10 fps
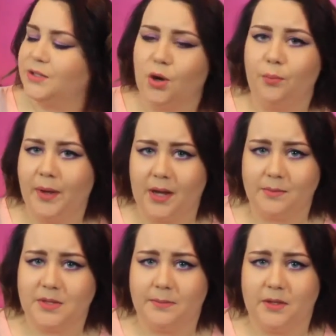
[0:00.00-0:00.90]
to go pick
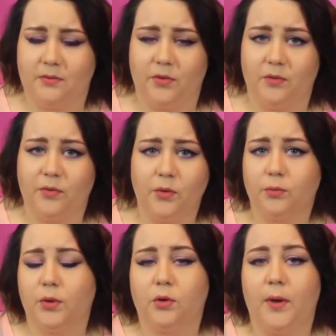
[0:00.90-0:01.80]
up something for food
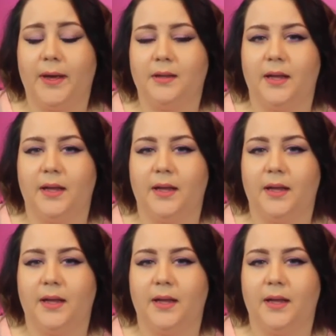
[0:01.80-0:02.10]
real quick.